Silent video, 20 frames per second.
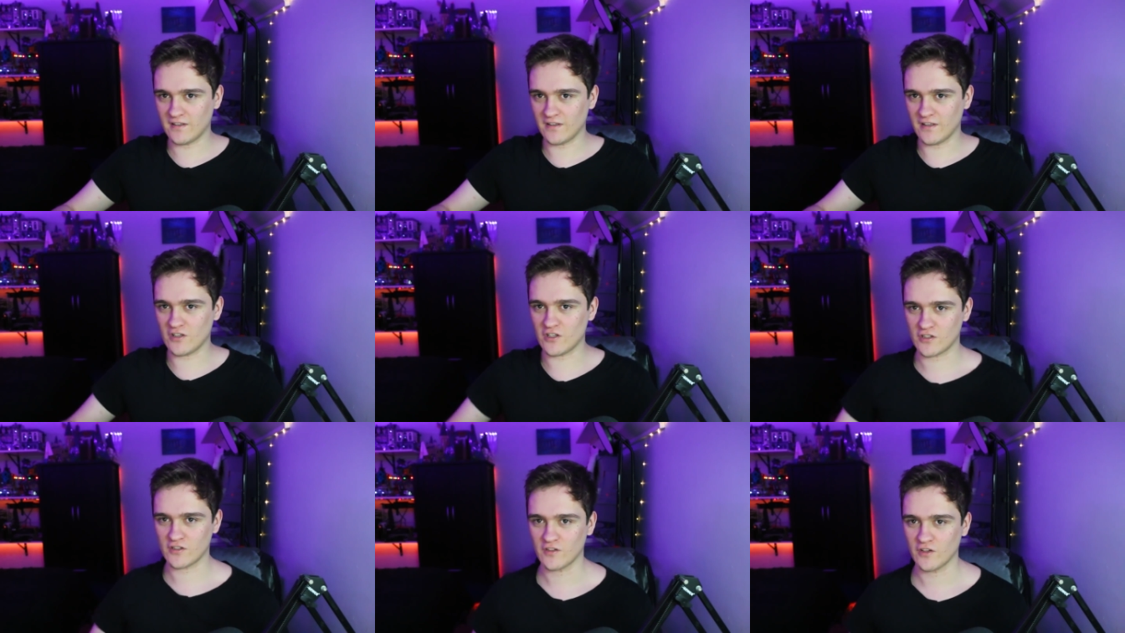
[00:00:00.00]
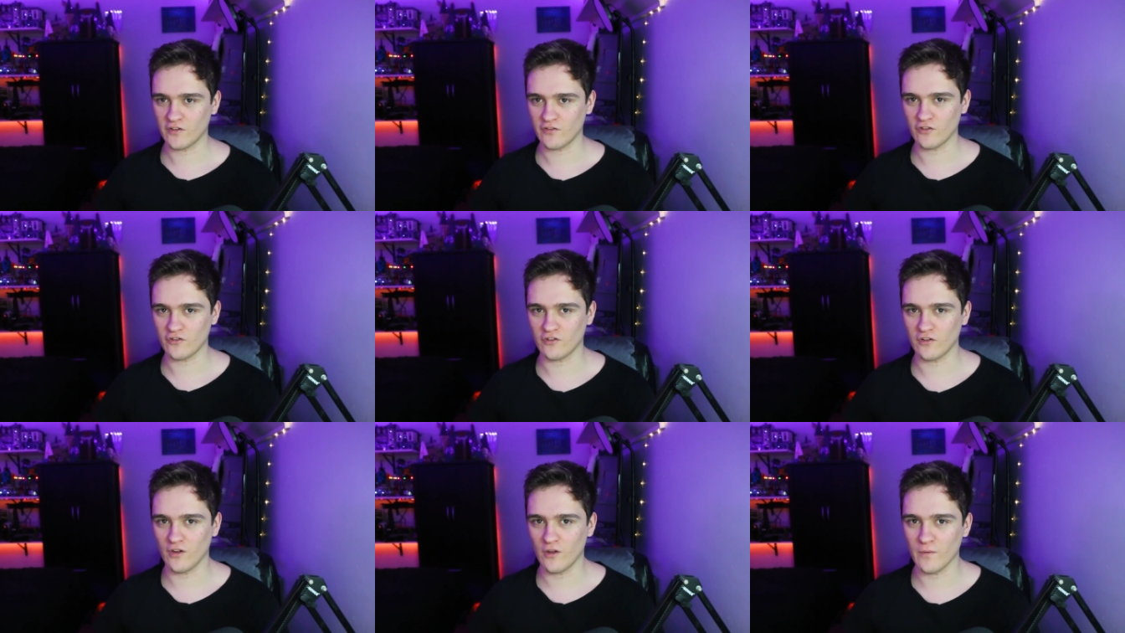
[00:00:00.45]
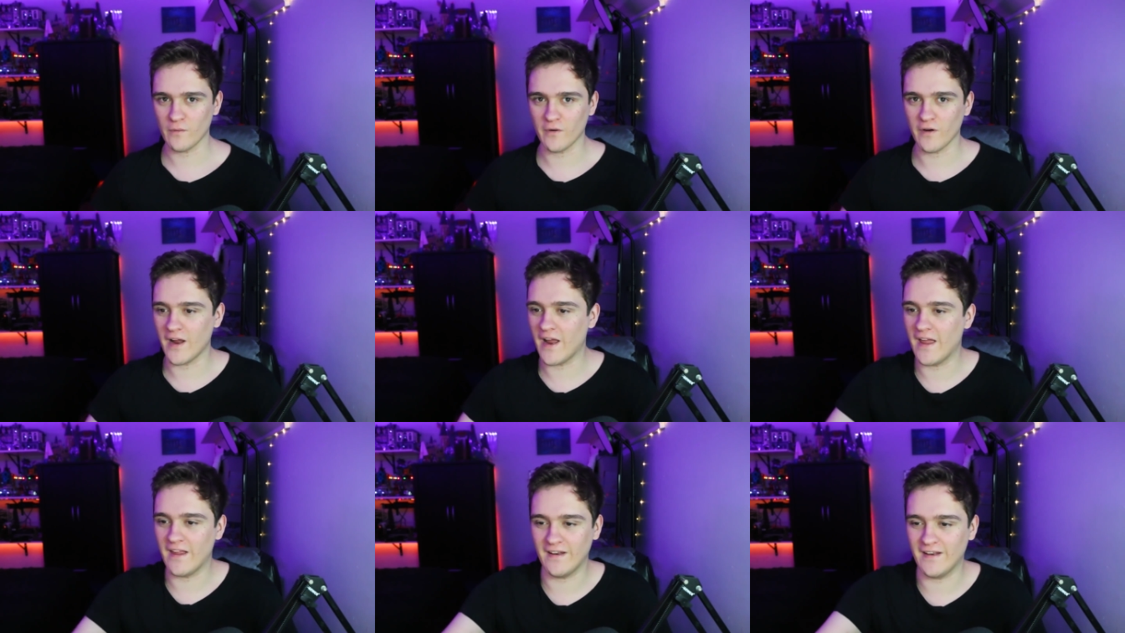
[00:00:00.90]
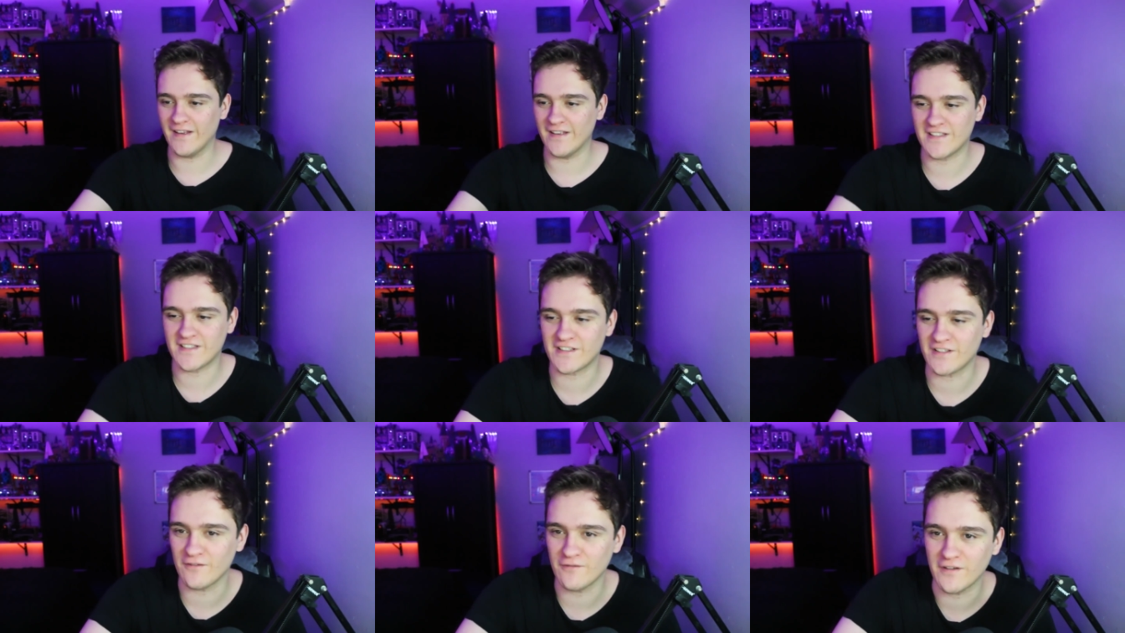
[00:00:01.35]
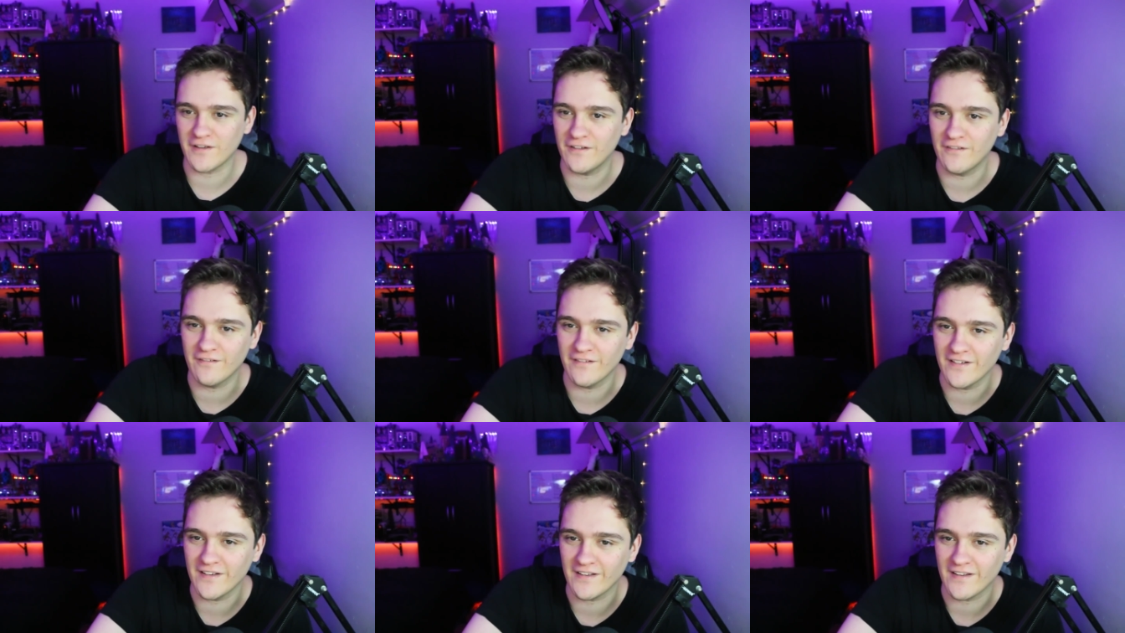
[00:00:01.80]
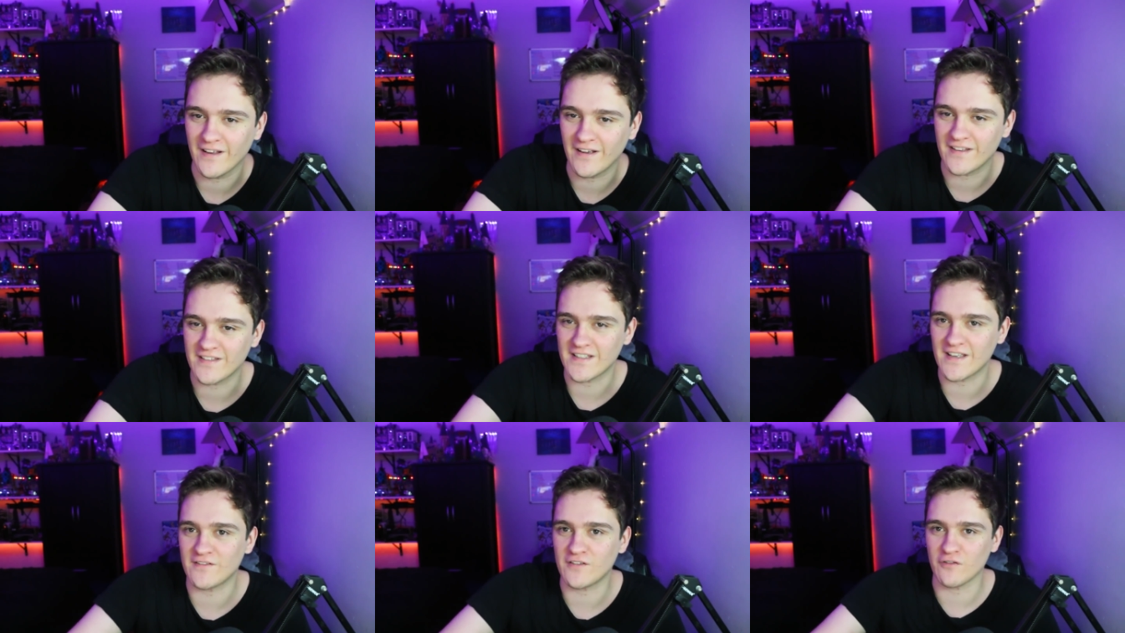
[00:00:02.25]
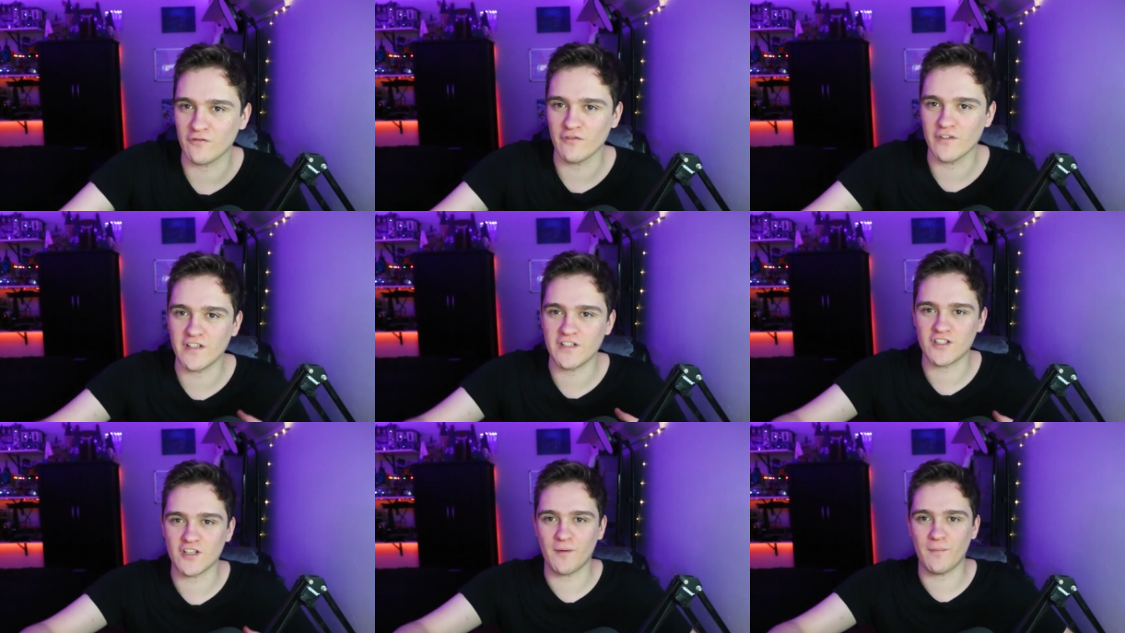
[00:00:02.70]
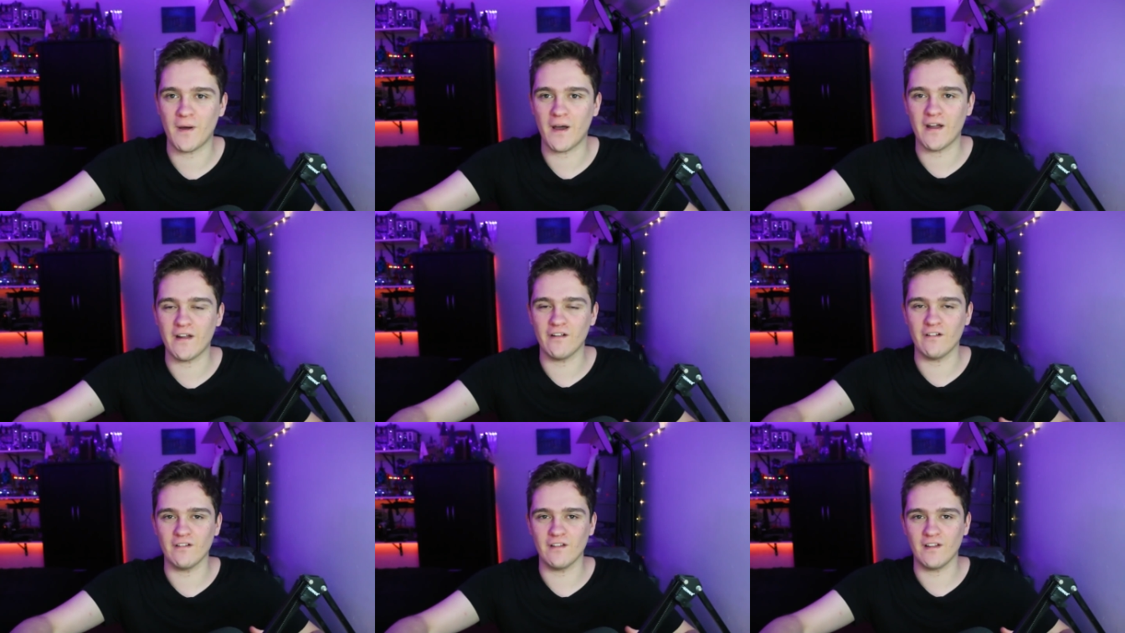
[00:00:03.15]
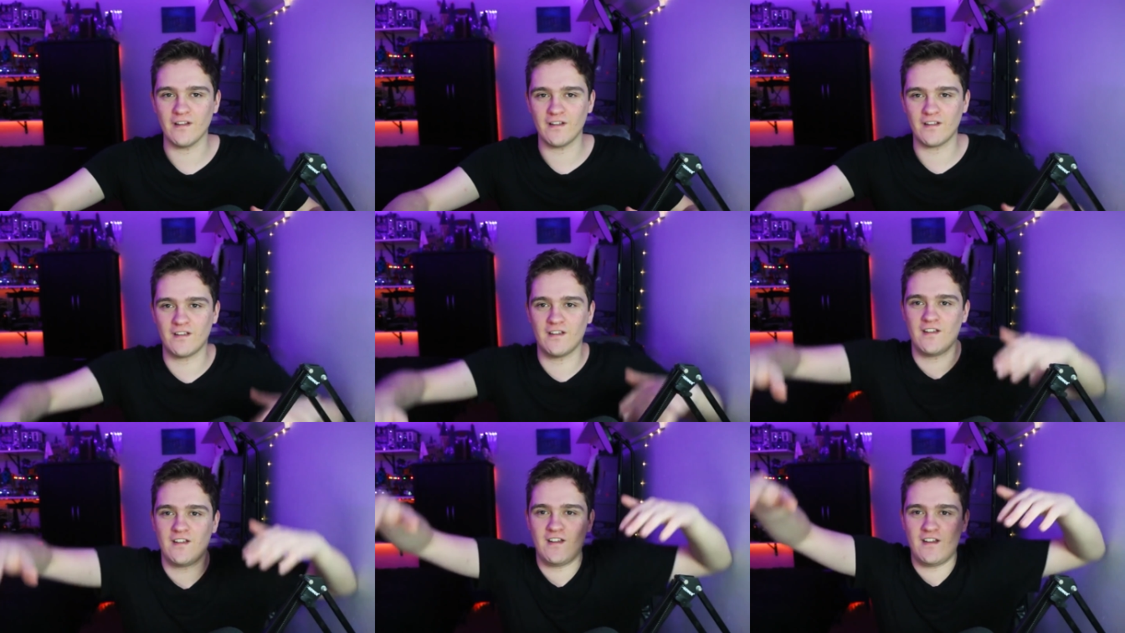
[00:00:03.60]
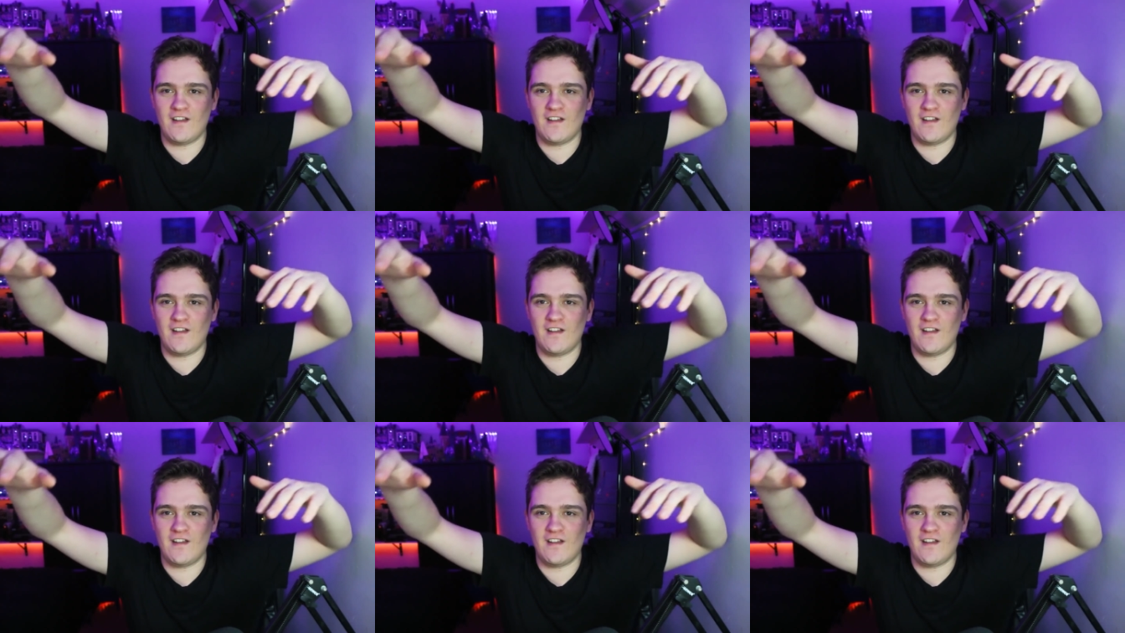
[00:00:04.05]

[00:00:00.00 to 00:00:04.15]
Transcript: They just they're lower and it's so annoying because uh, I have to reach up higher like